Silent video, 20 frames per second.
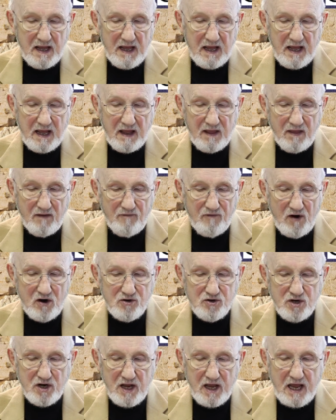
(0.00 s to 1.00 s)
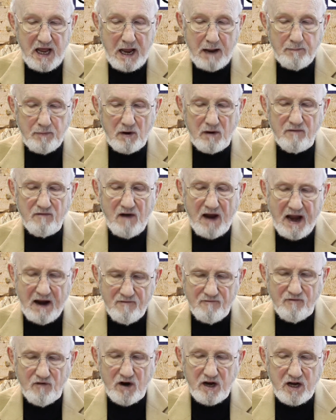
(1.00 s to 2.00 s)
in the functioning capital of
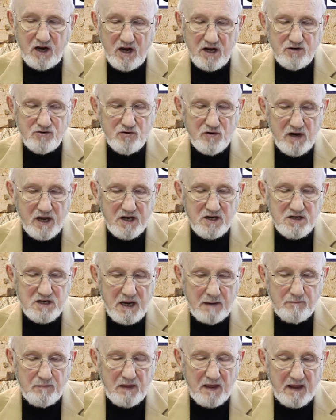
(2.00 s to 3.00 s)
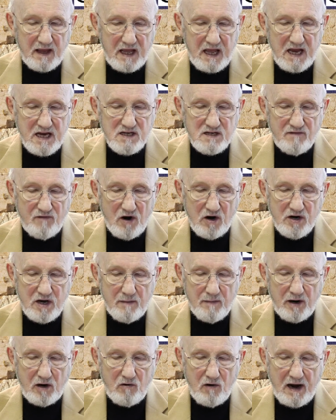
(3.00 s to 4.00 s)
every country except in the case of our
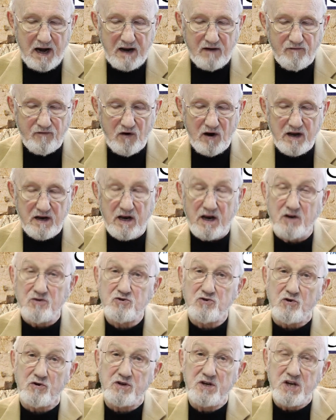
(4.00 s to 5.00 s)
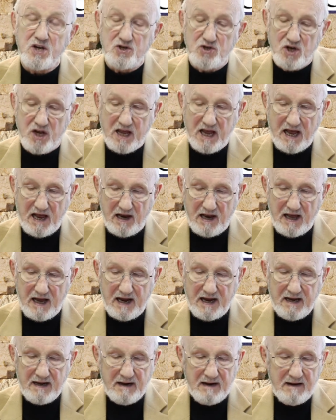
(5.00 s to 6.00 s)
democratic friend and strategic
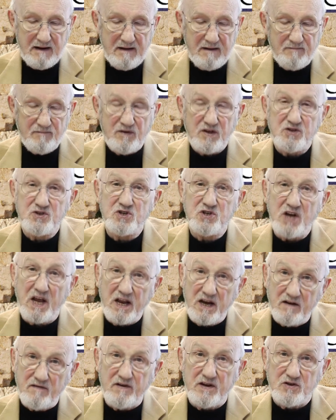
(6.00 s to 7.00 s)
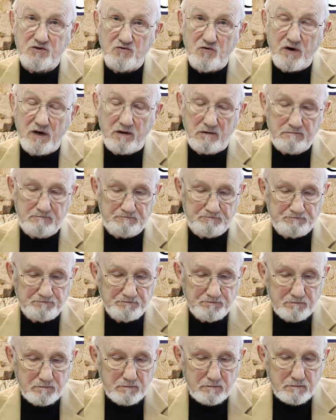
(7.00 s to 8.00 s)
ally, the State of Israel."
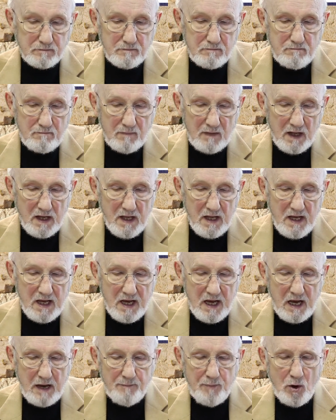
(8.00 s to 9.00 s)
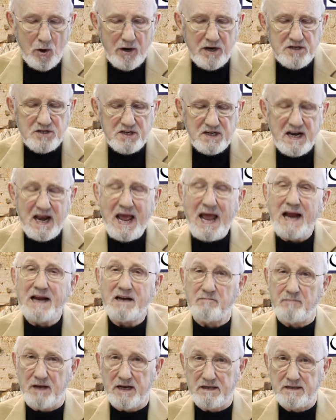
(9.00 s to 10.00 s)
Upon its
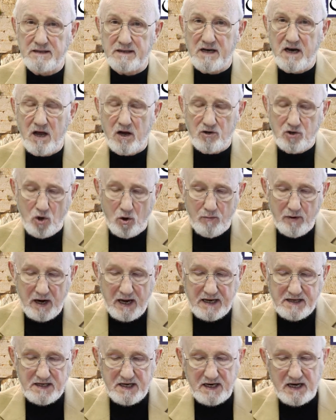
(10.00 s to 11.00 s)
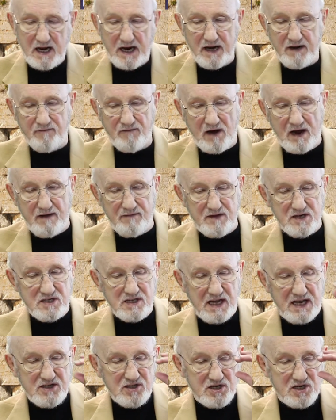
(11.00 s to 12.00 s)
enactment in October 1995, this
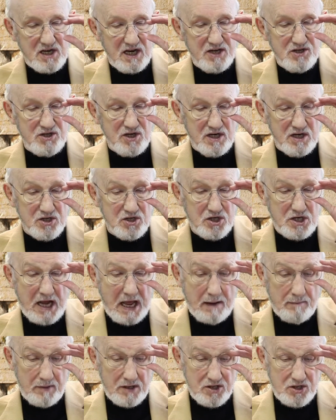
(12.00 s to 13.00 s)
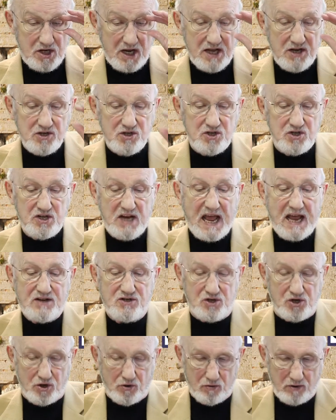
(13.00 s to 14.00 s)
legislation established in
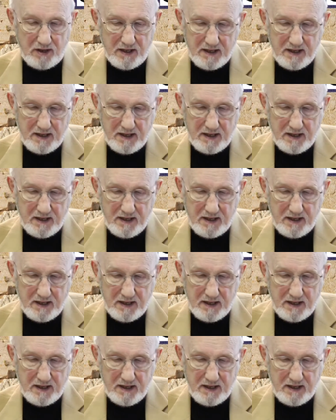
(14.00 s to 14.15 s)
statute